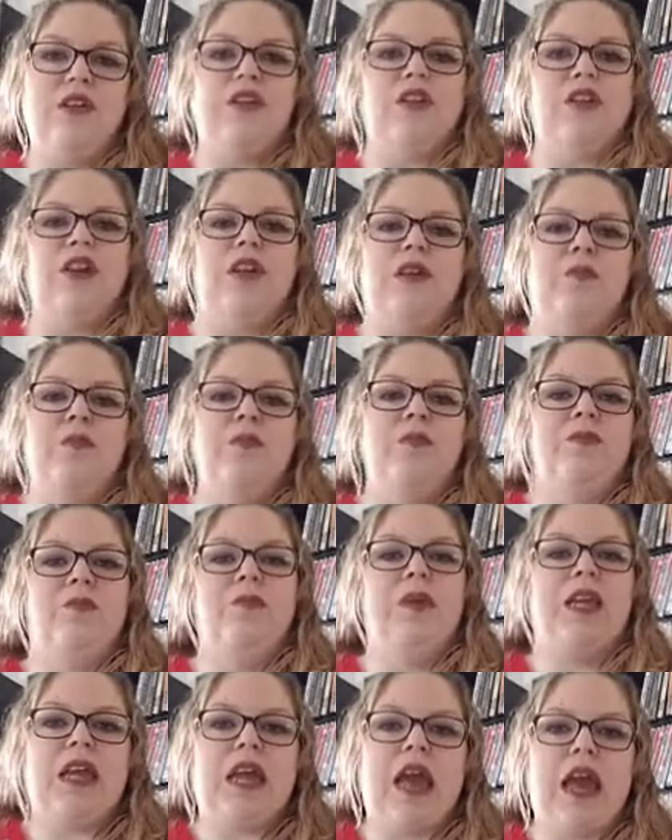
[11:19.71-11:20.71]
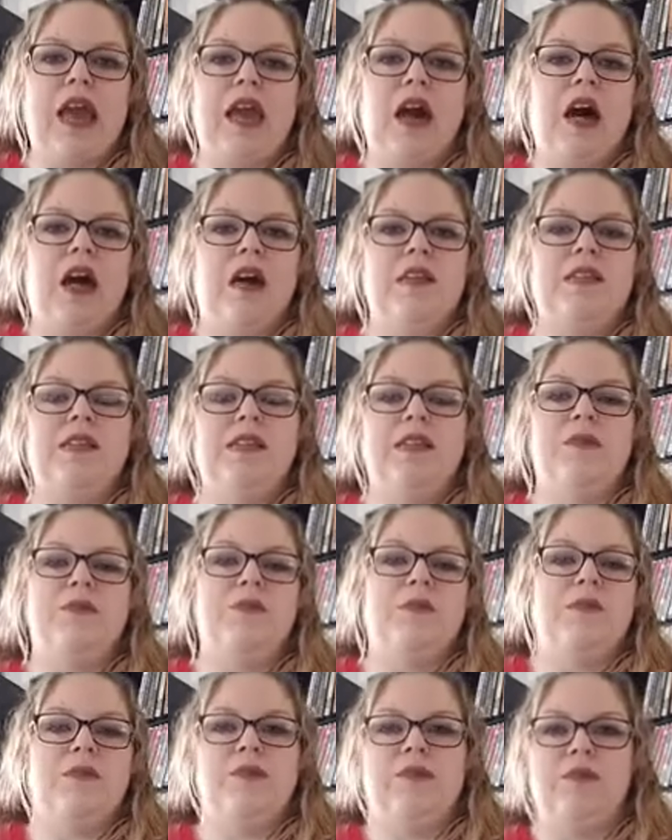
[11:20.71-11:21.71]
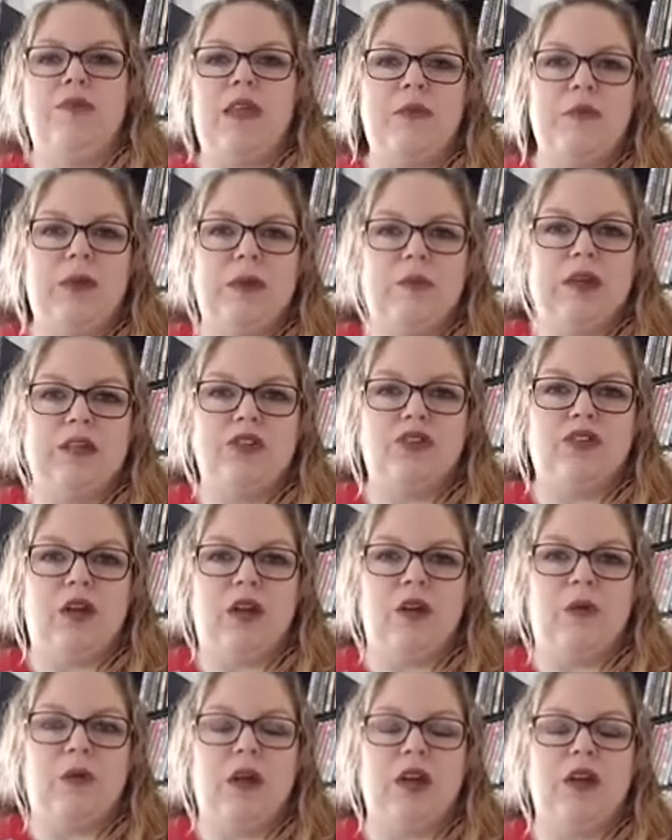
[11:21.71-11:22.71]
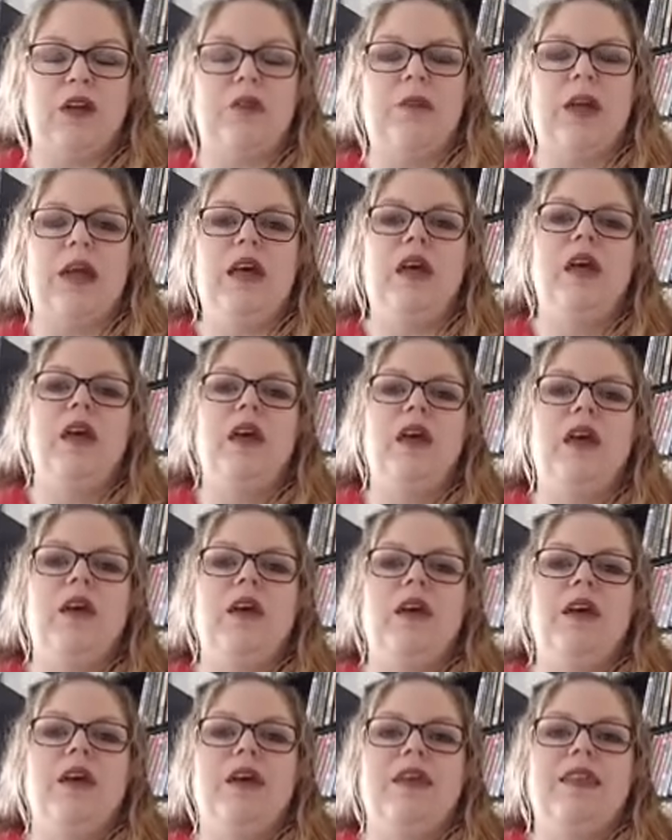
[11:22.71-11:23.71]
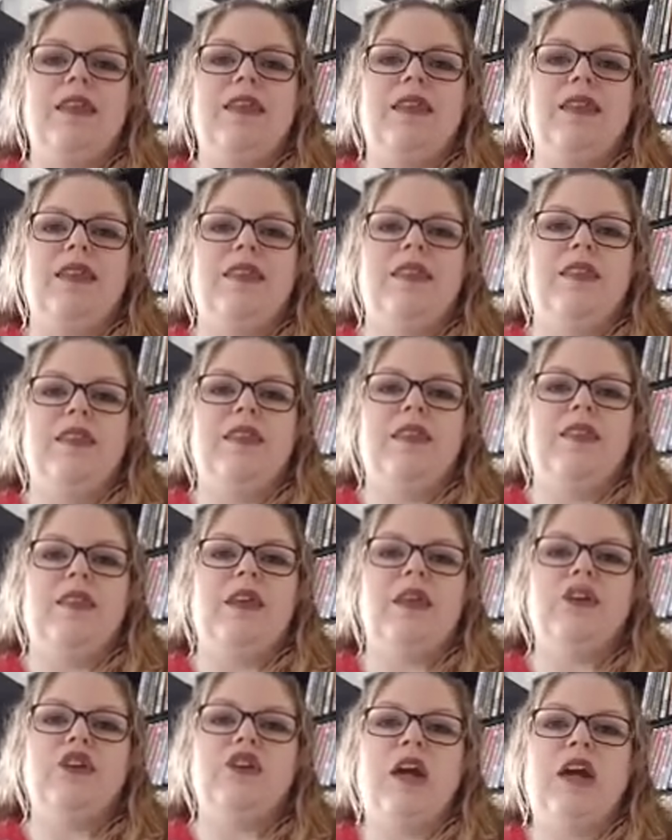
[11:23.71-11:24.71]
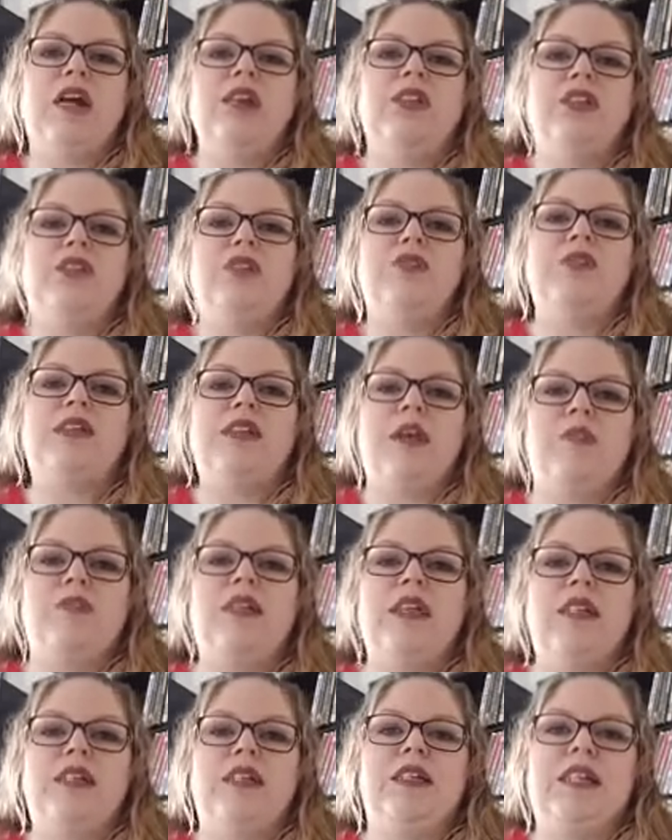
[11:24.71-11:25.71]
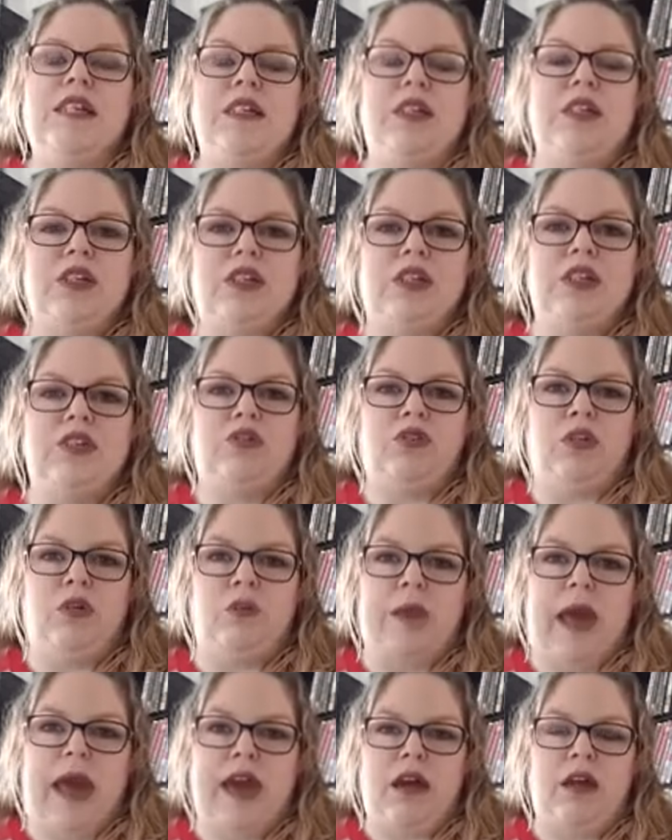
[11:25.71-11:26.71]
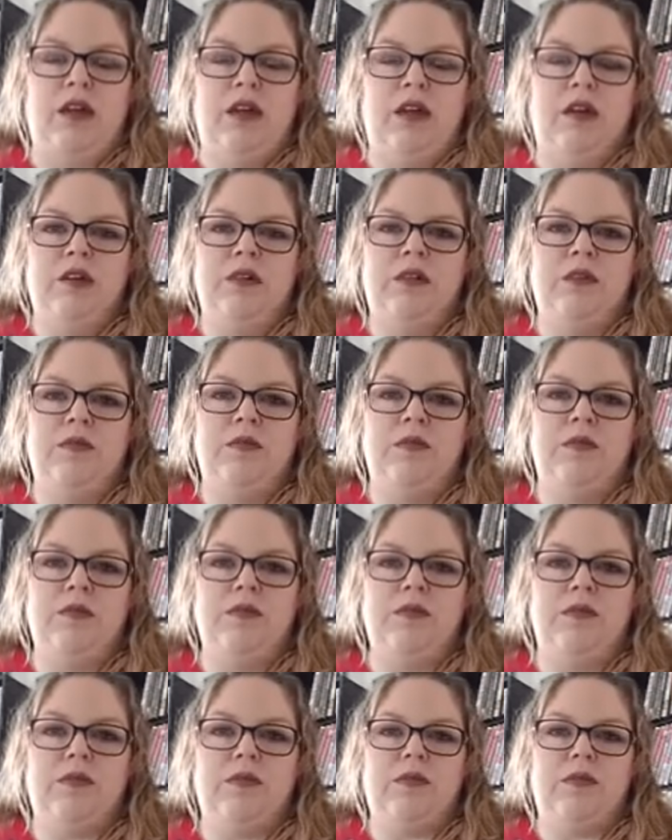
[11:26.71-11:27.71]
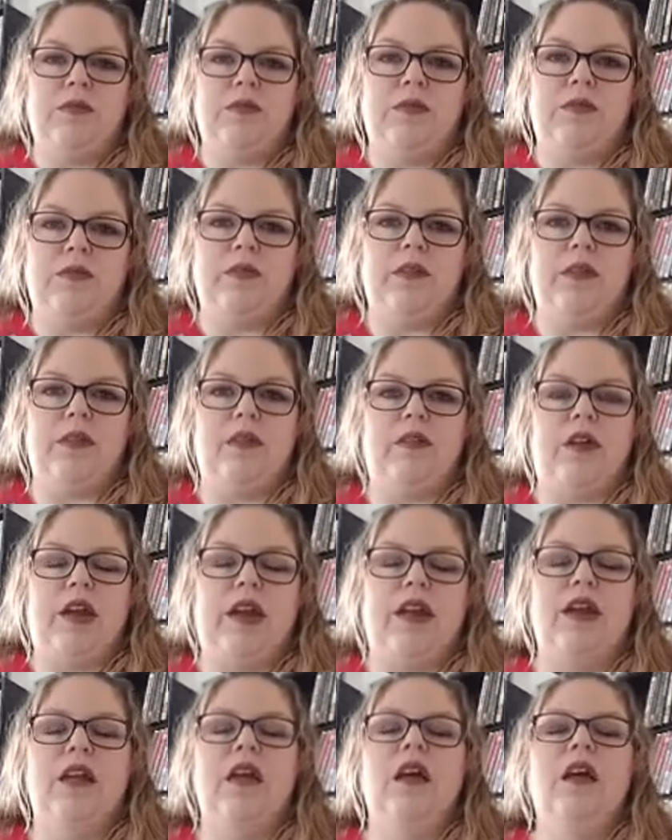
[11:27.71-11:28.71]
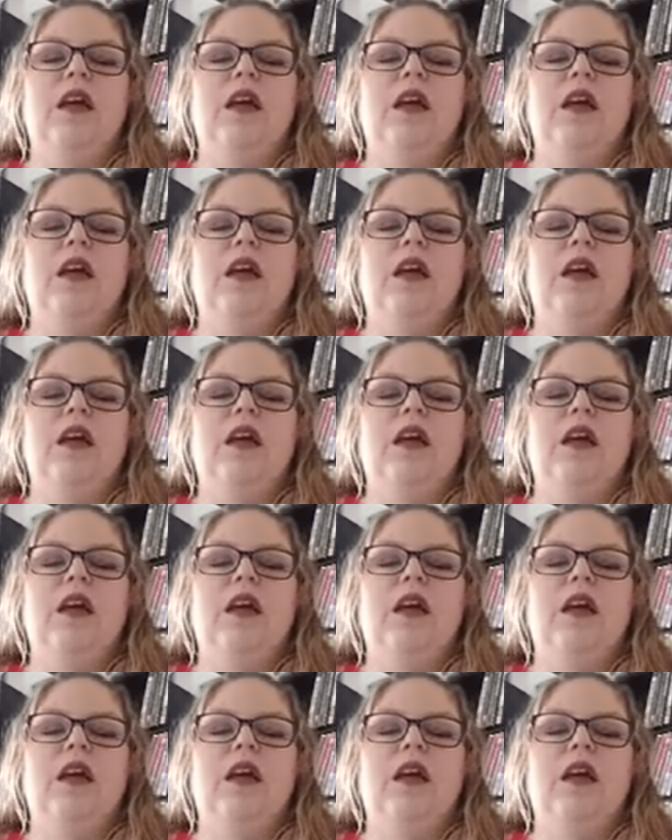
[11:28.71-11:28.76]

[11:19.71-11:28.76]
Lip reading: They're in a bit of chaos, and that may be a strong word, but they're trying to do something to get their control back, right?